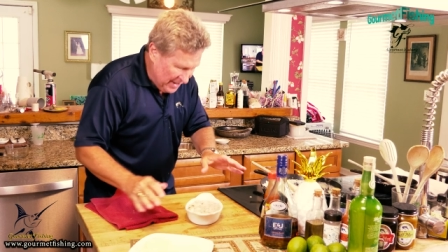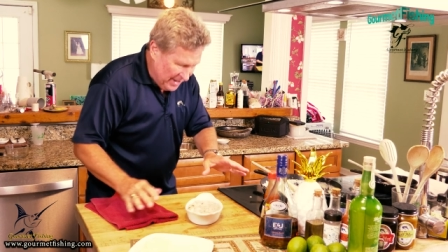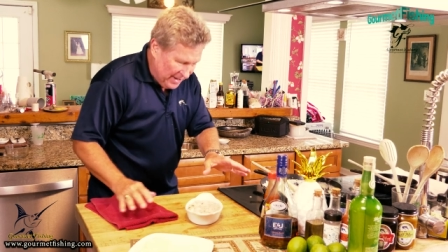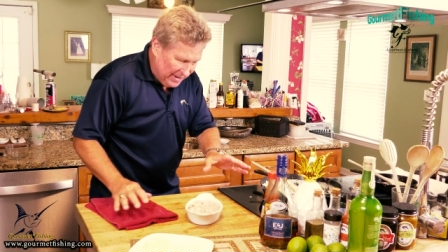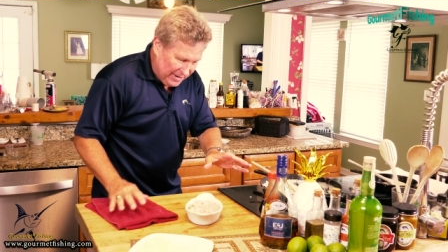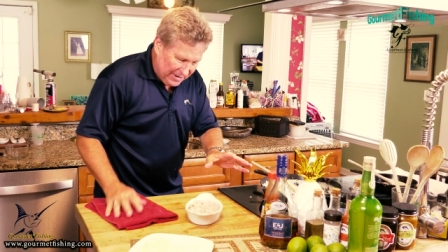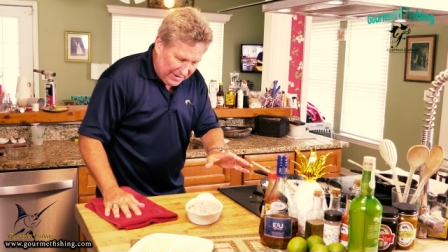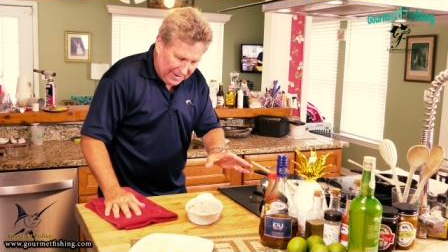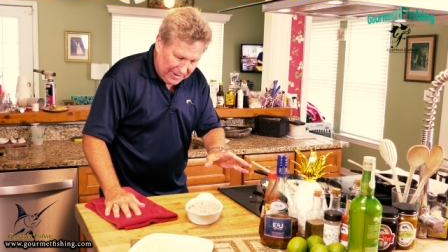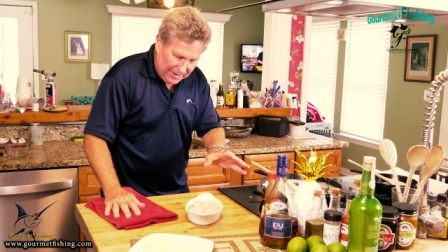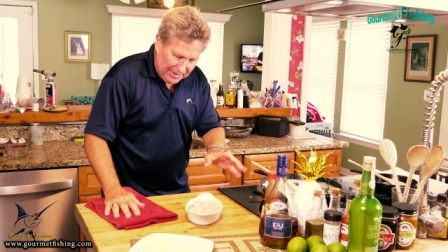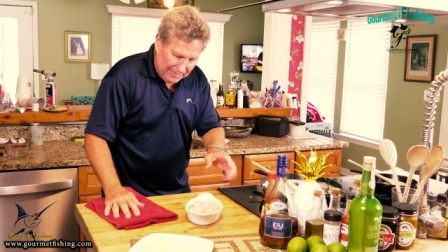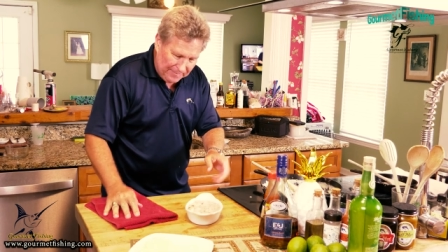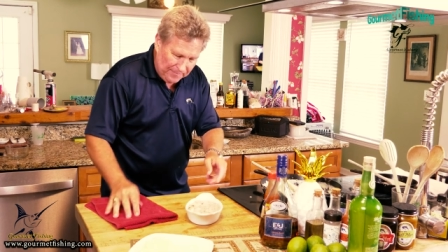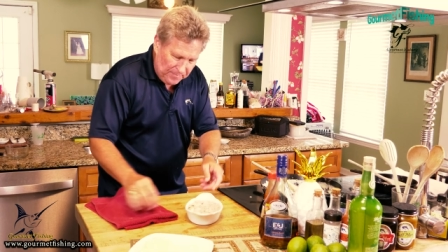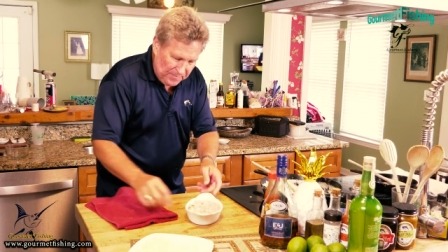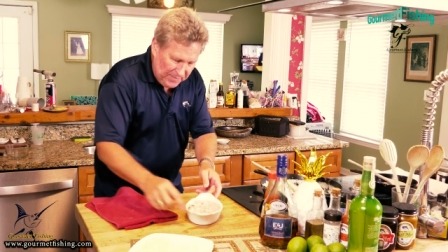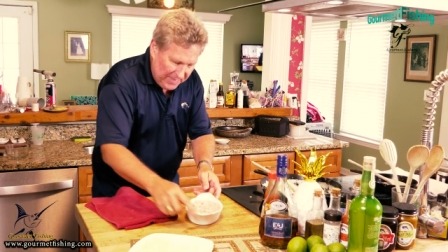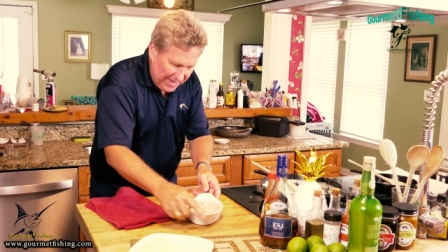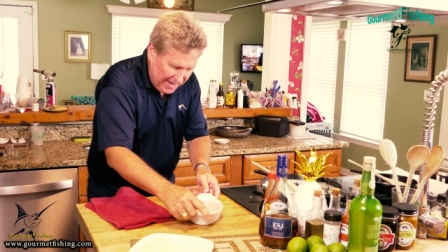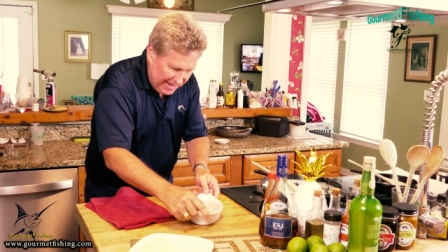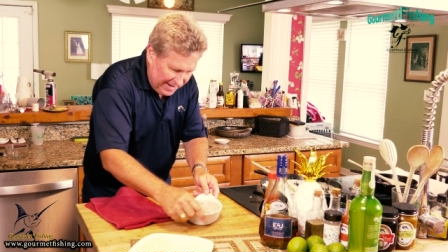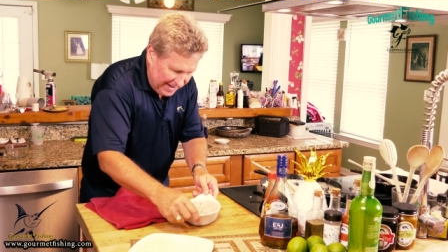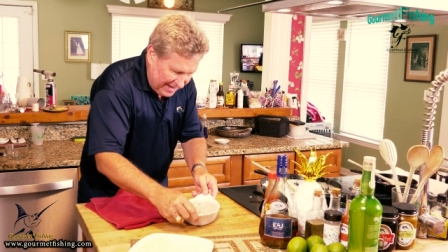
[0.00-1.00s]
uh,
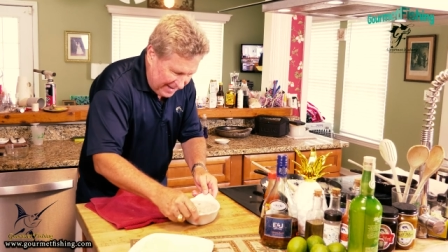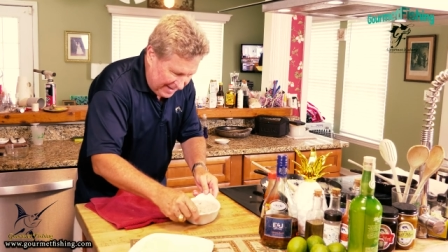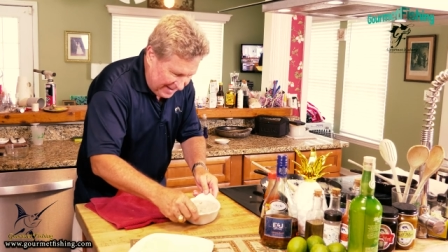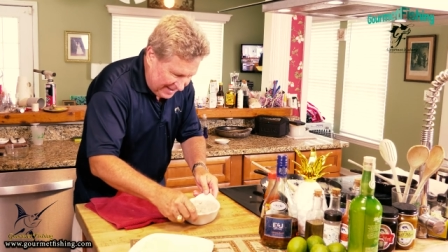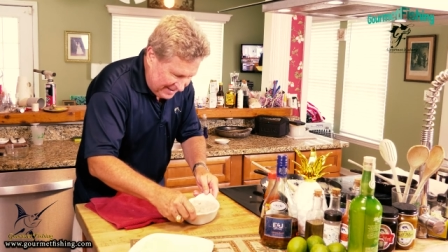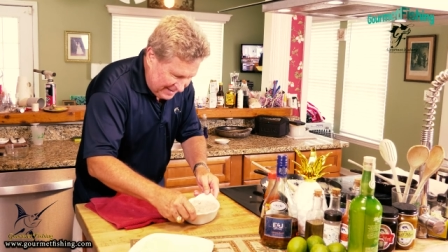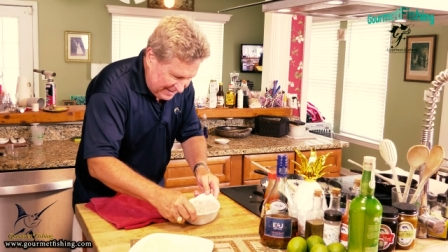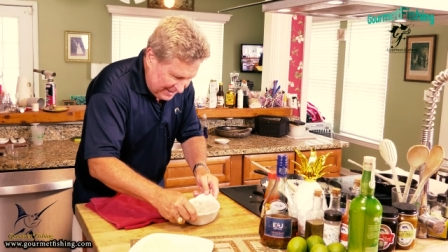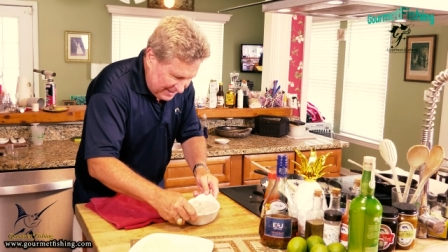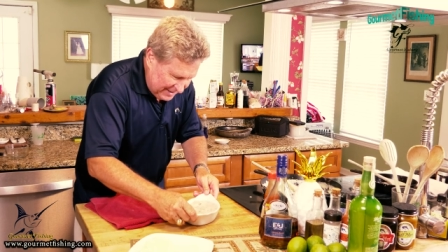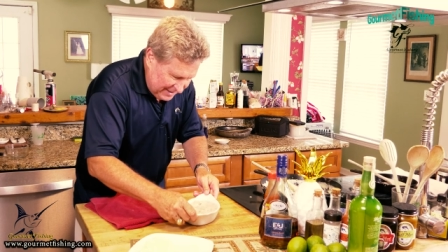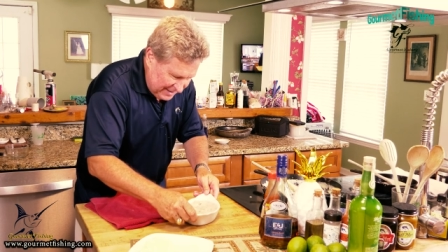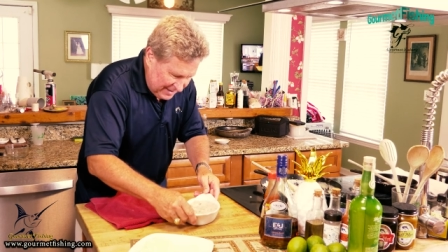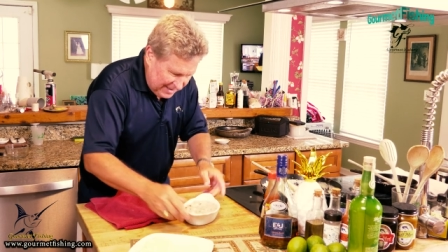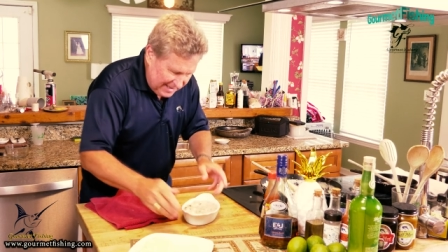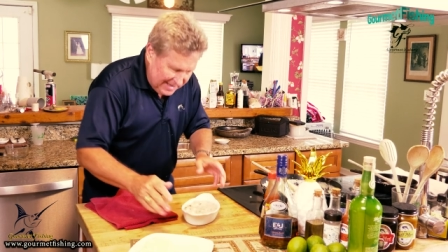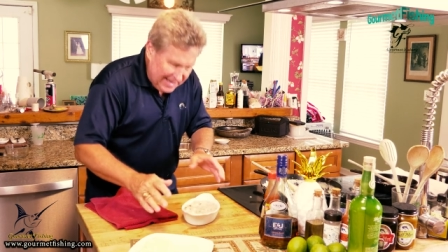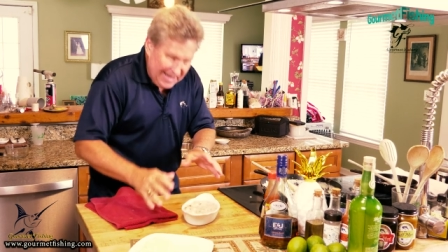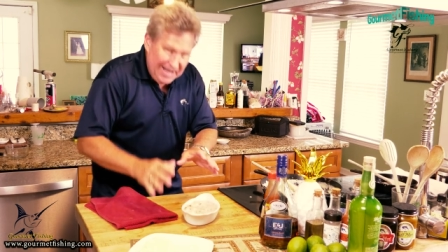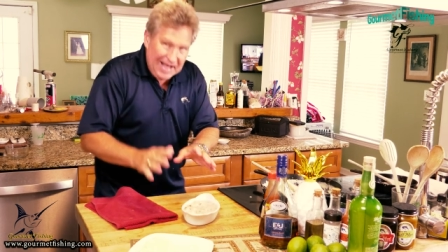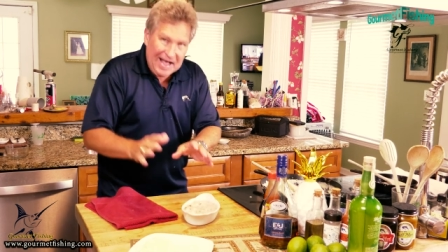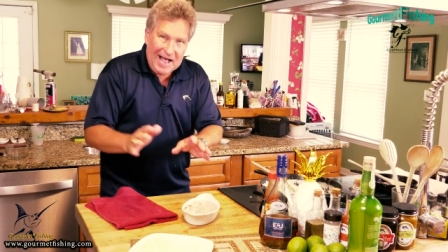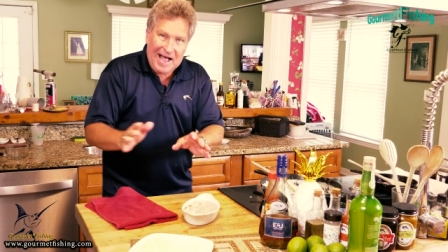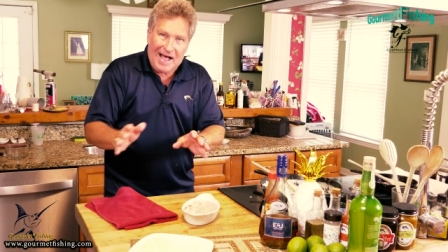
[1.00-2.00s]

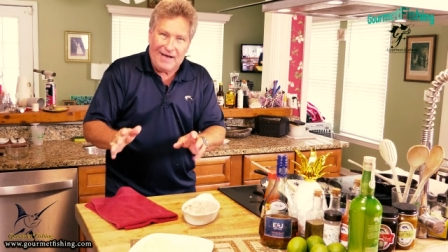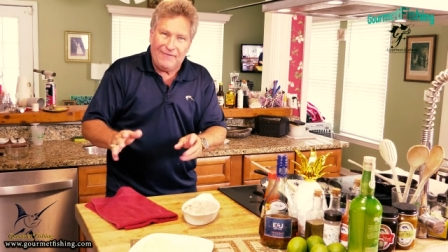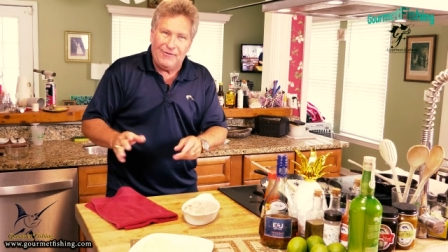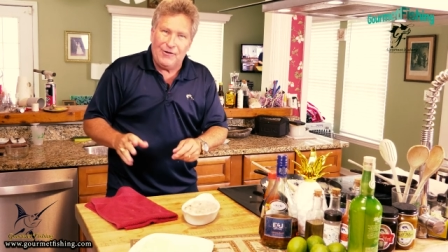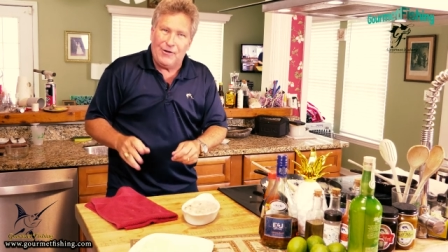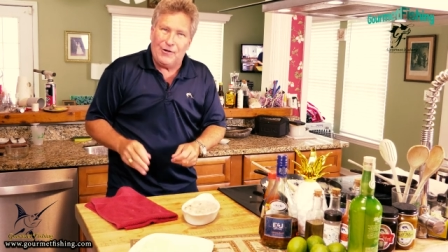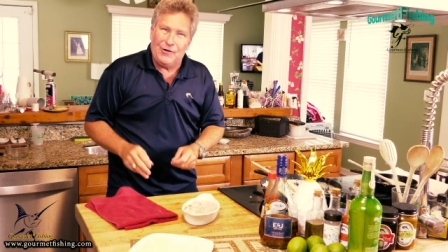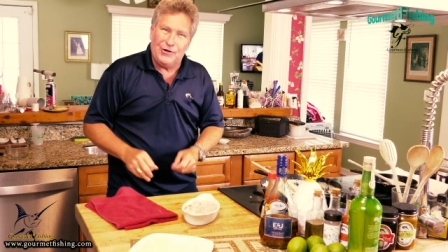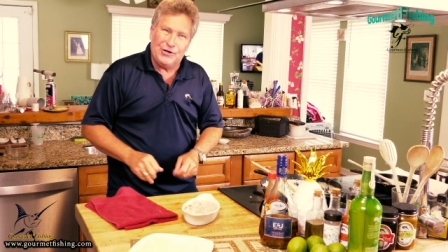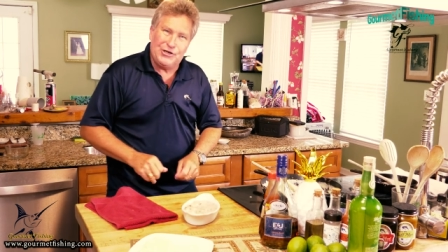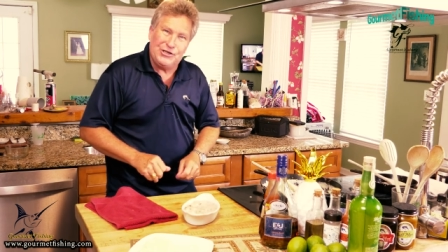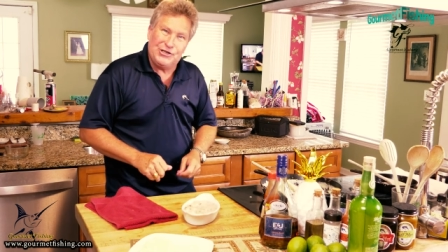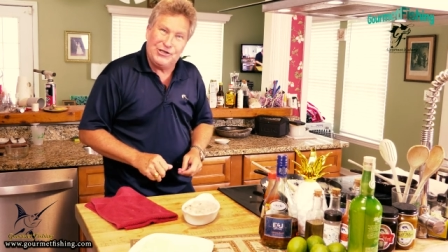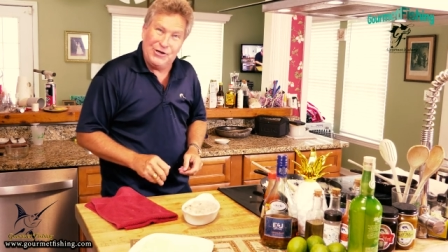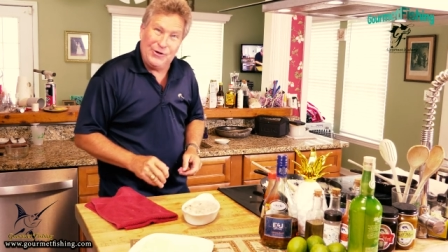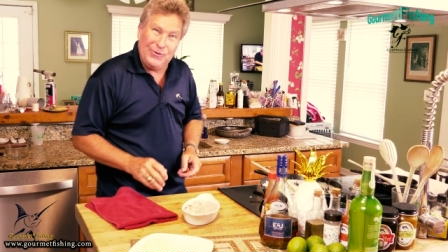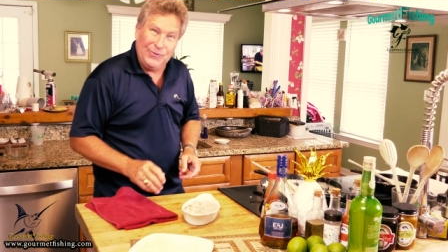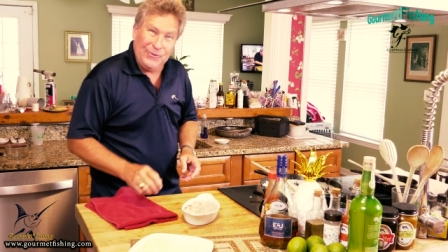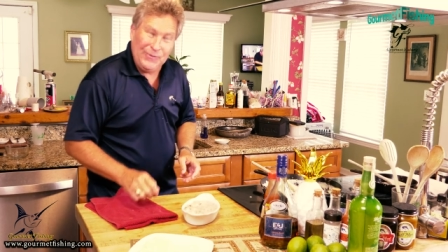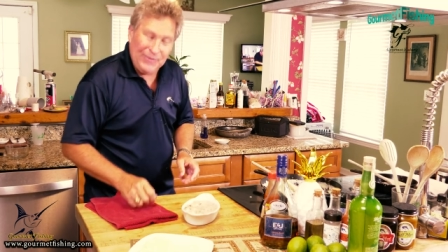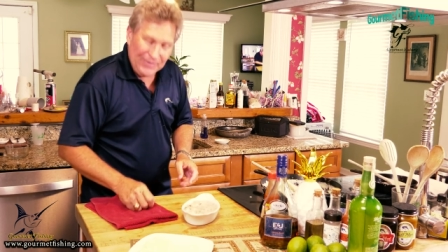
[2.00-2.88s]
having a little show